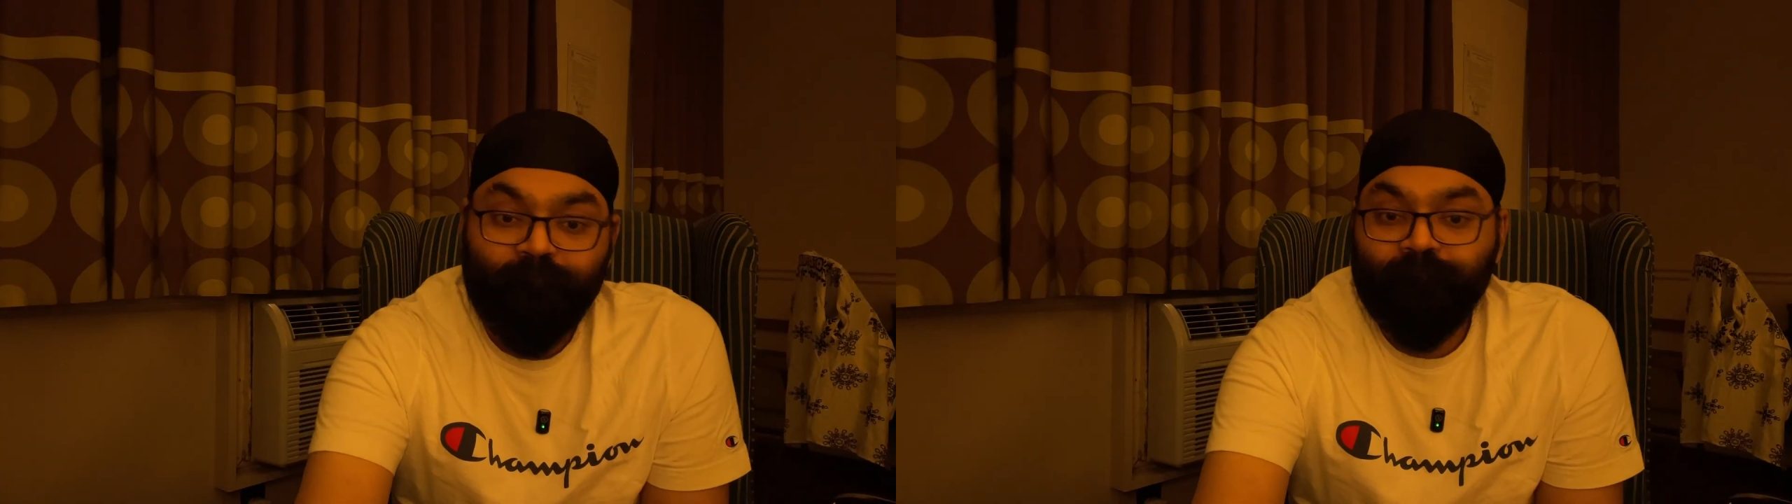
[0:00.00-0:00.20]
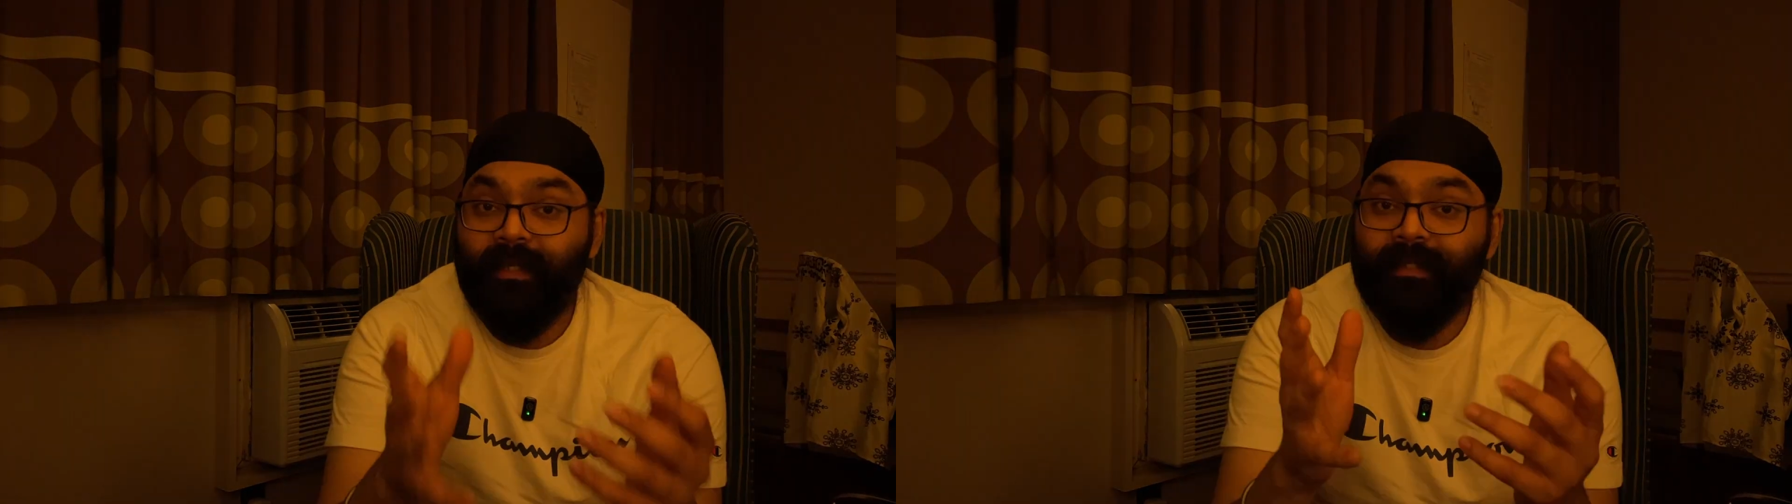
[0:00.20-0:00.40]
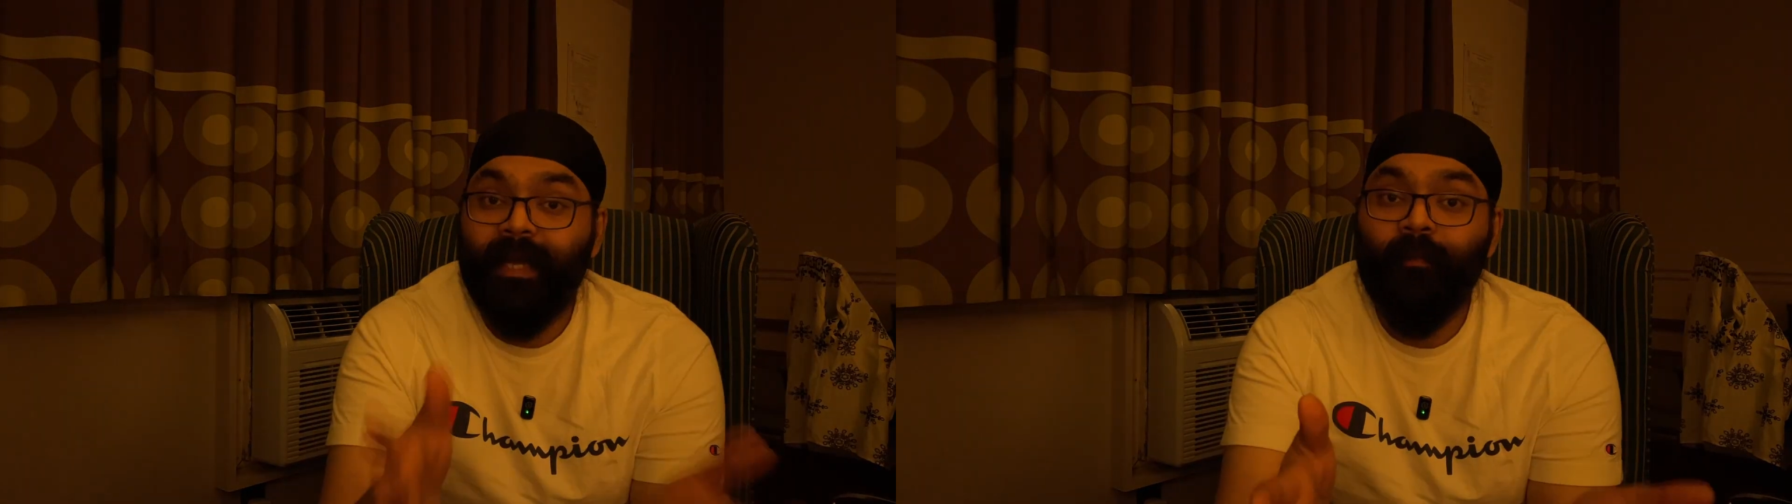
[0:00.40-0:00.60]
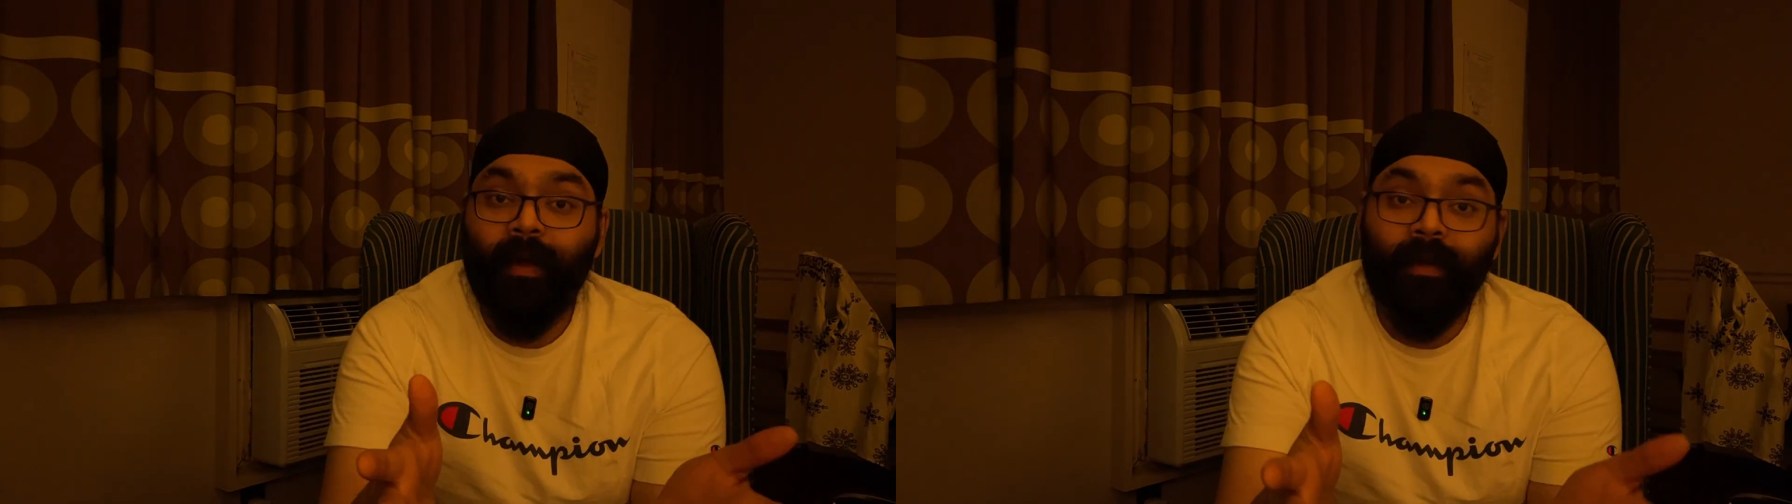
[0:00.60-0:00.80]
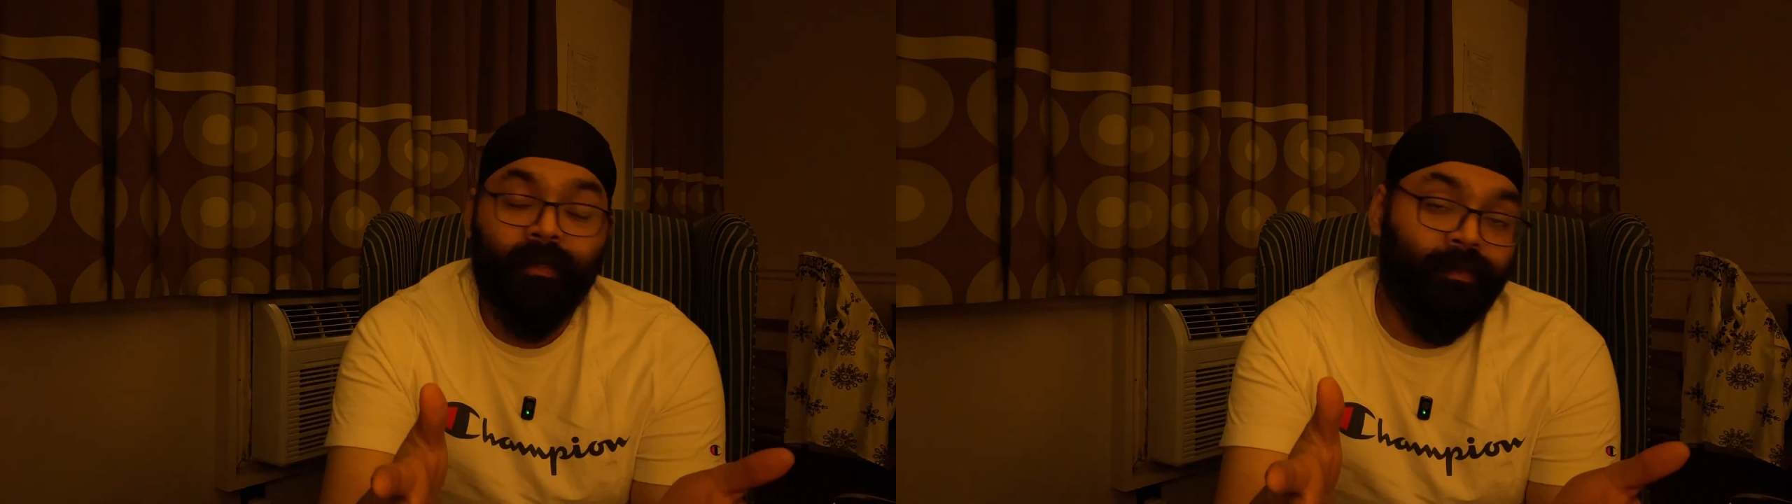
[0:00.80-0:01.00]
Design
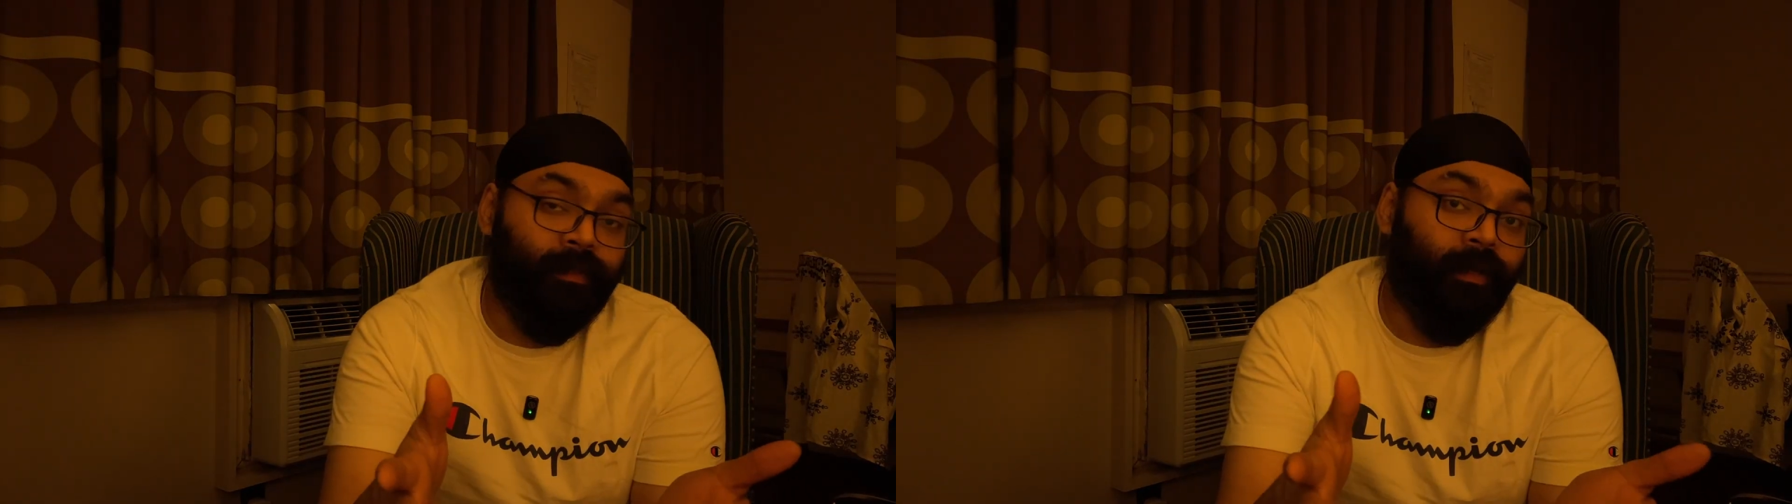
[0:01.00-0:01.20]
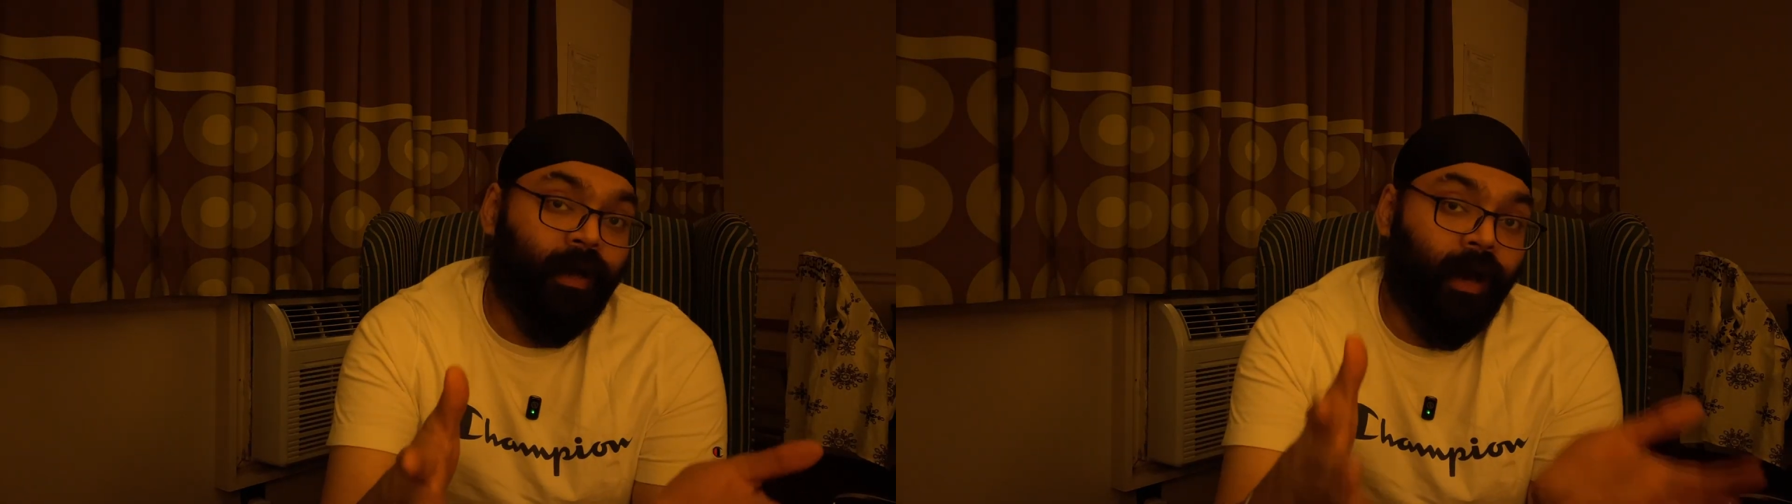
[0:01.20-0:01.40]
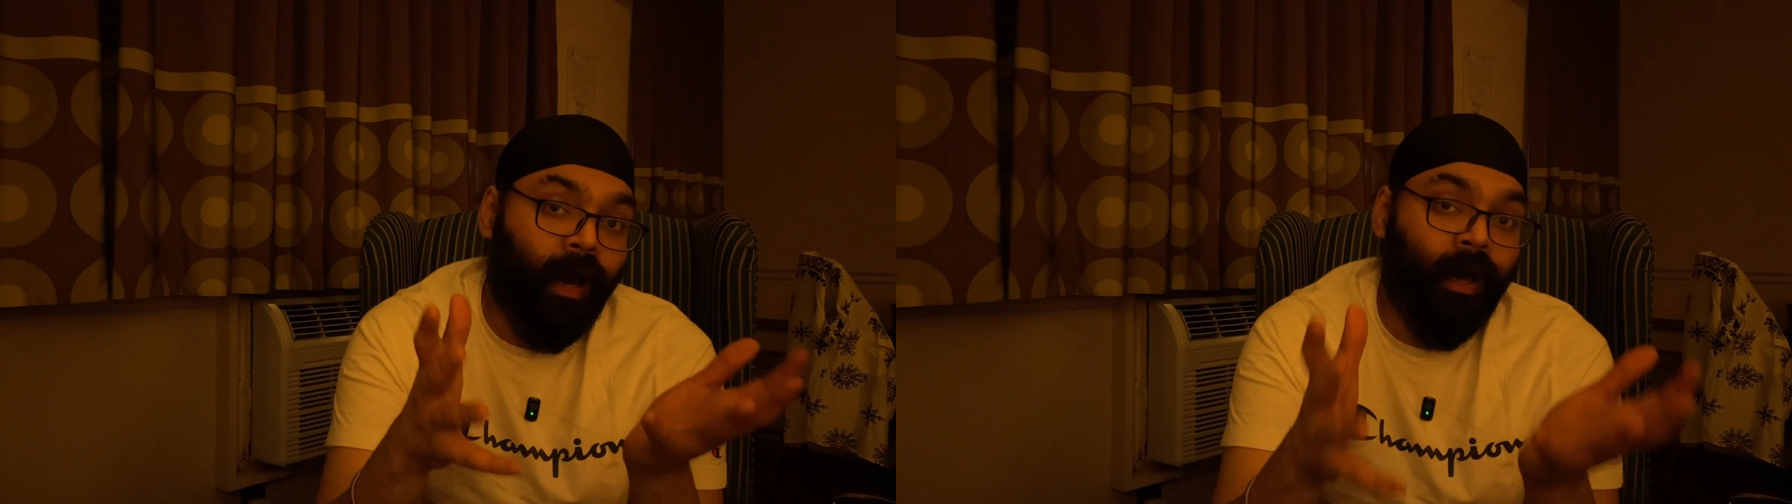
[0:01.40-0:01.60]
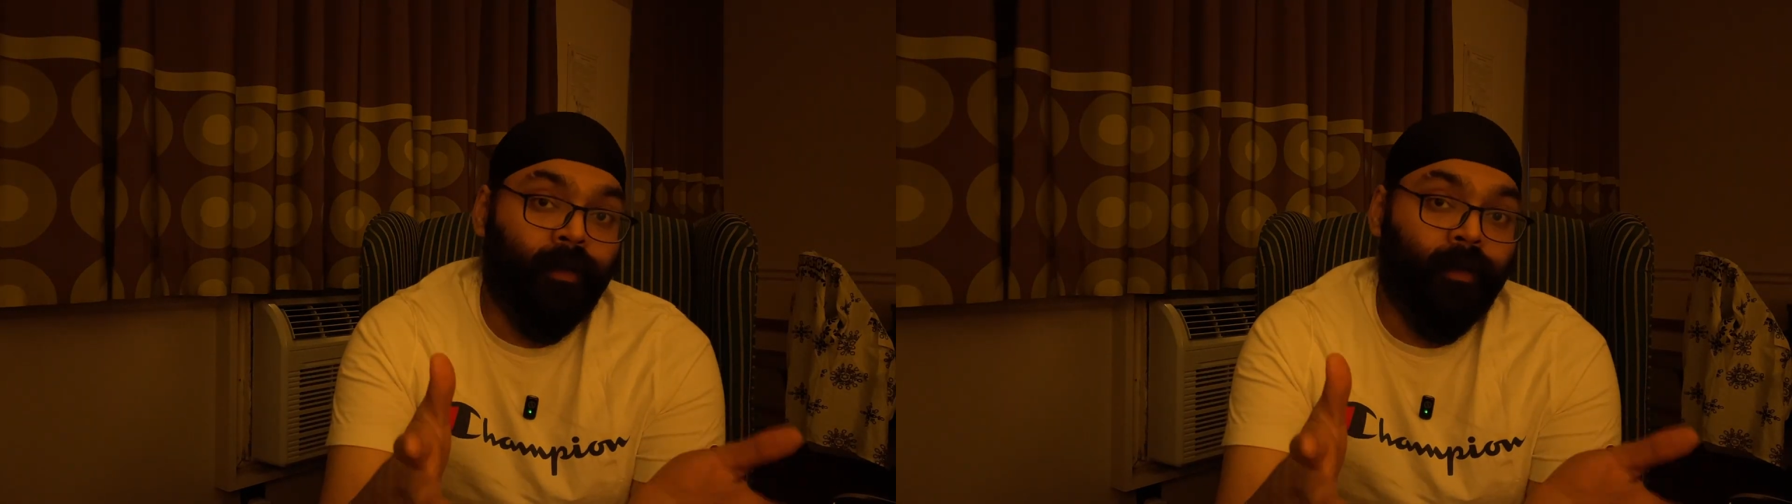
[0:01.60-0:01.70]
patterns are